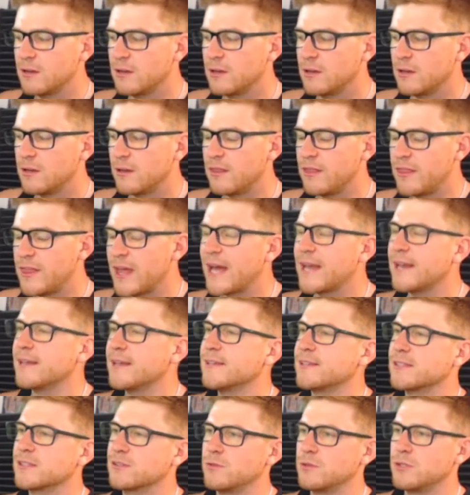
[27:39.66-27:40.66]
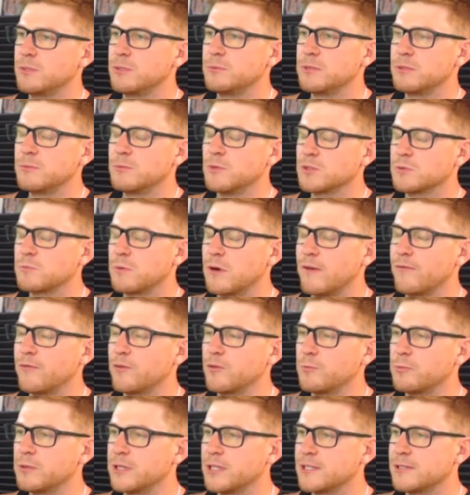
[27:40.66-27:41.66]
that is going to be the most
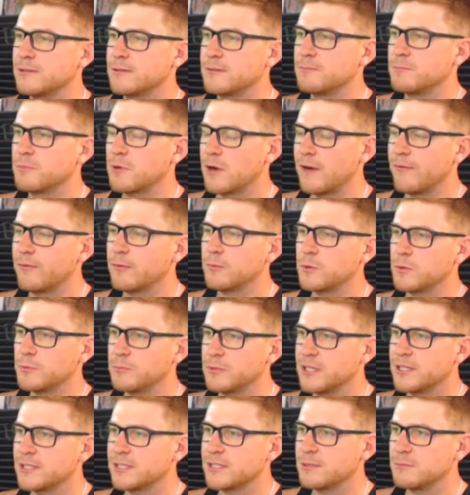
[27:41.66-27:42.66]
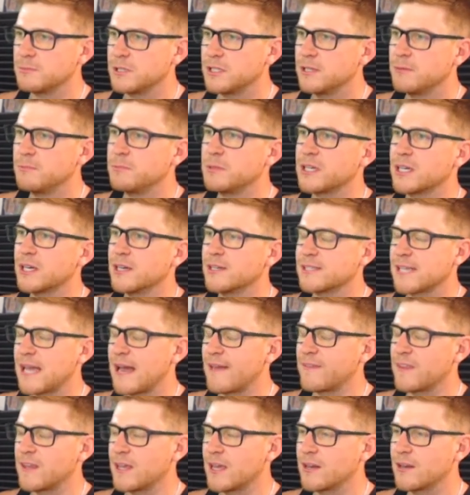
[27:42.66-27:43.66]
profitable place profitable place to be because
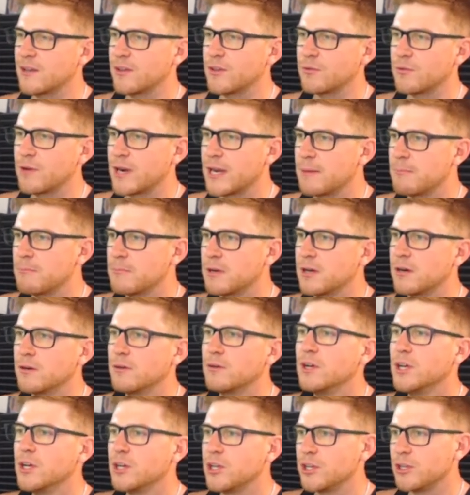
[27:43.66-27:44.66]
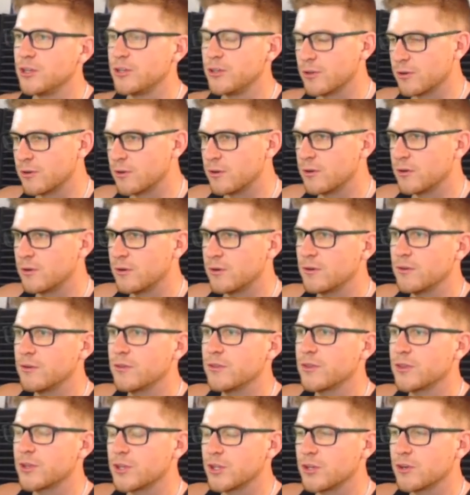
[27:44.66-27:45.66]
at the end of the rainbow you're
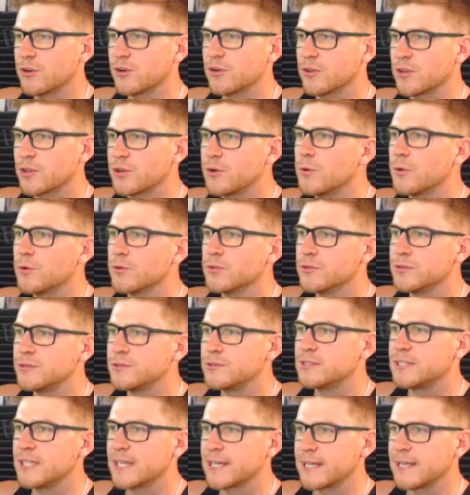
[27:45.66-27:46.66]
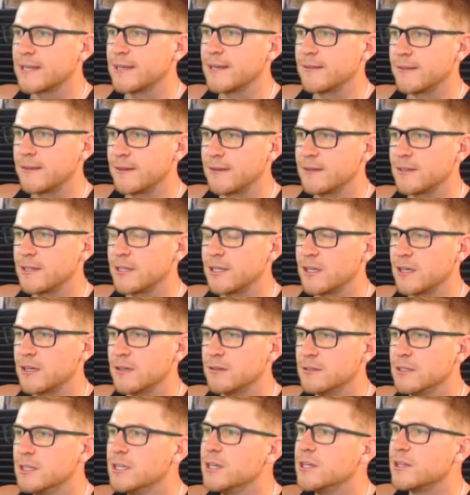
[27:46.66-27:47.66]
the, you're the golden ticket you
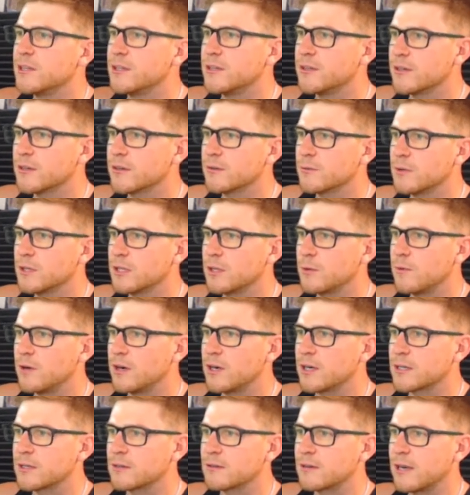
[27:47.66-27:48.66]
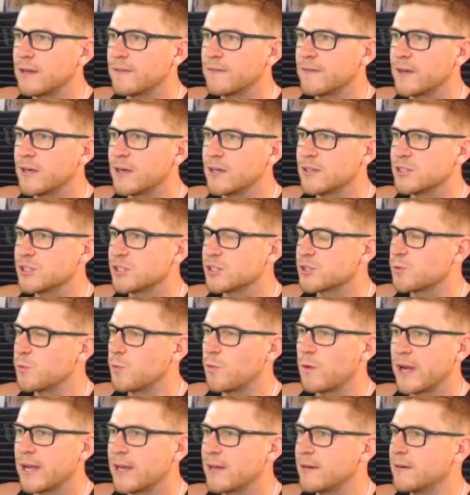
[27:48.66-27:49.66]
know, you're Willy Wonka right there, just
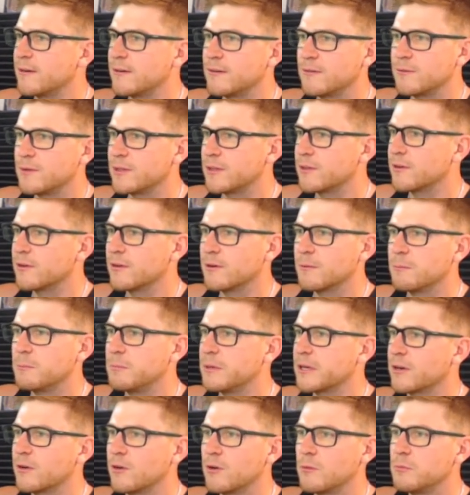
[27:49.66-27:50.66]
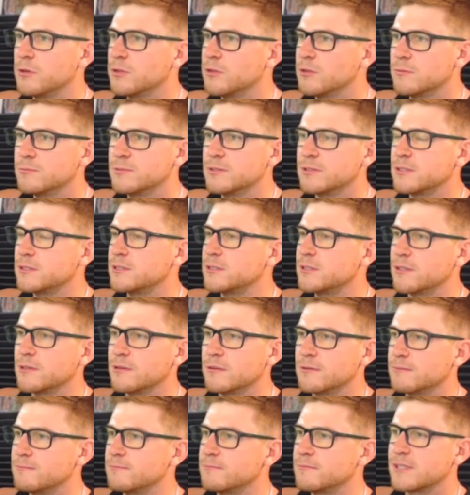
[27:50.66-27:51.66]
waiting with your big old boobs and
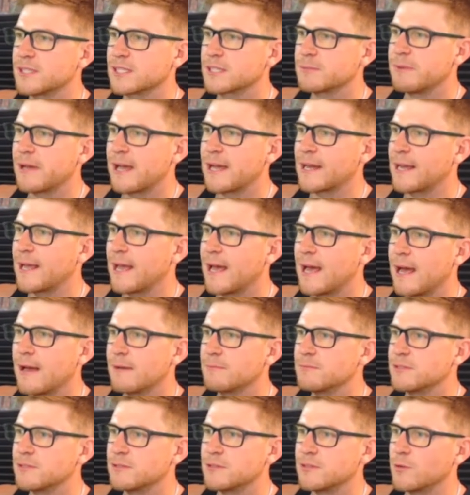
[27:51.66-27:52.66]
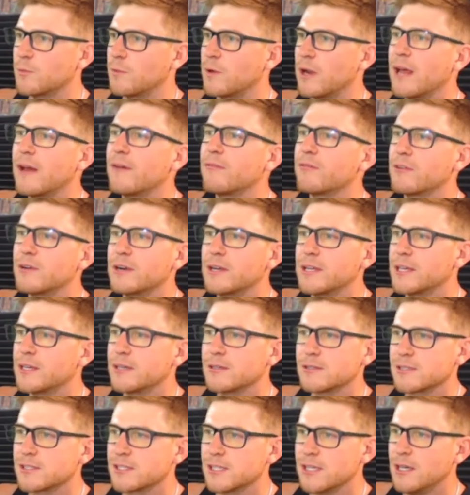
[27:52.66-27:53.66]
your six pack abs and your whatever it
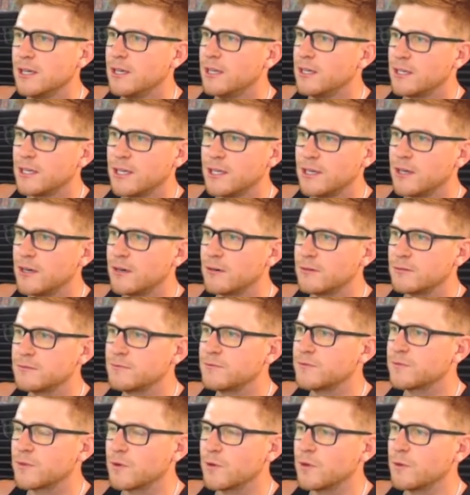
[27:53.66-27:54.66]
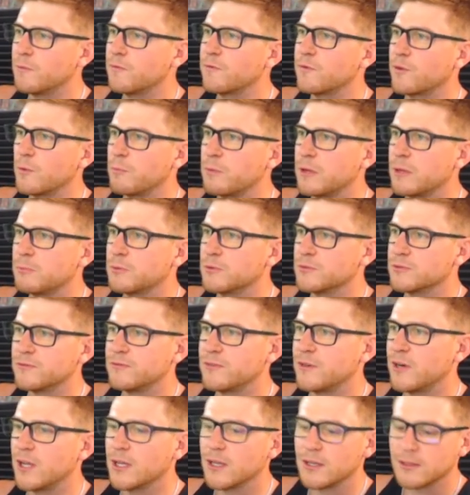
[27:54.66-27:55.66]
is, you know, for right. for people to
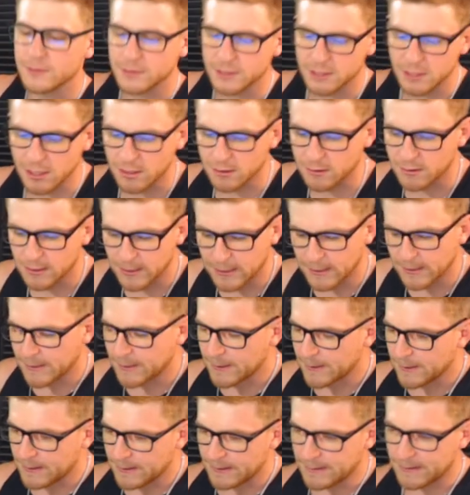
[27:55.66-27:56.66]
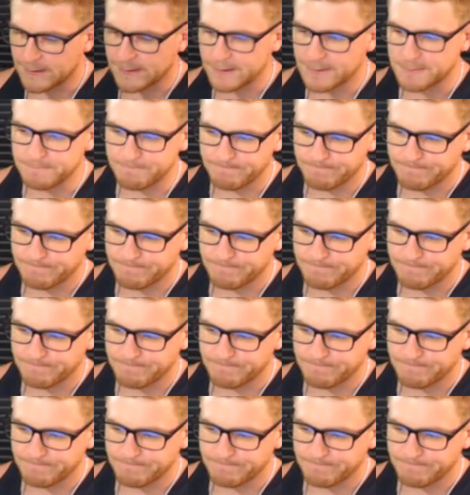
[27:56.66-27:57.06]
follow. So, right. um,